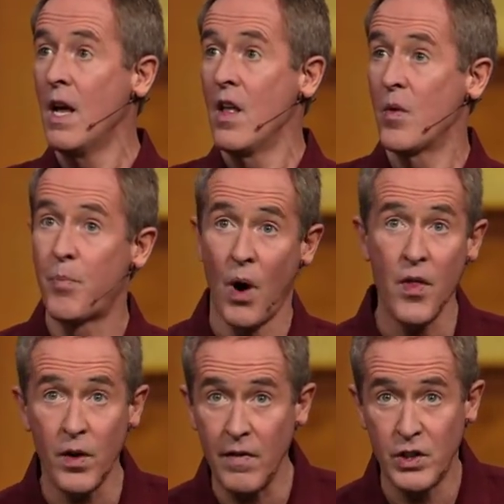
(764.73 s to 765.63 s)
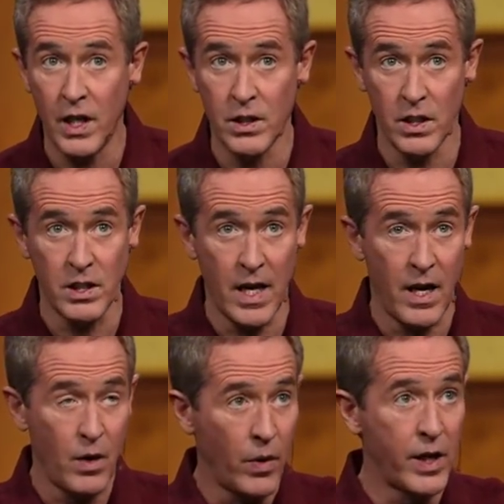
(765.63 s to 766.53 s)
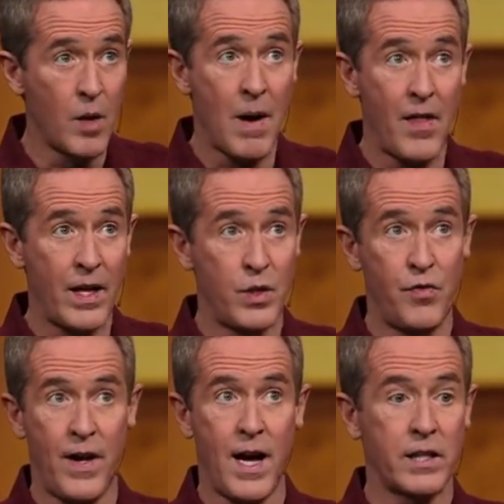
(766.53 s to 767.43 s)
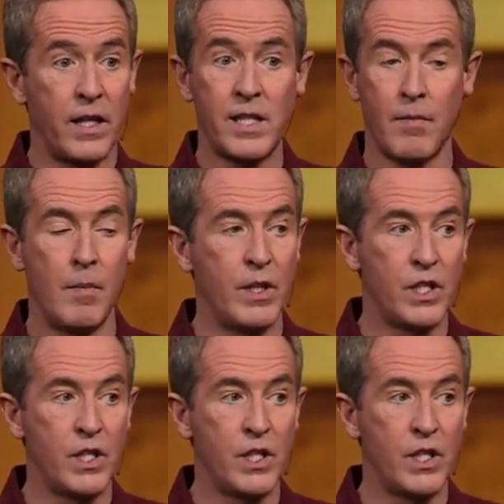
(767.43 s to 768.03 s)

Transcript: the brother of Jesus, and I don't want to go by that too fast. Anytime I mention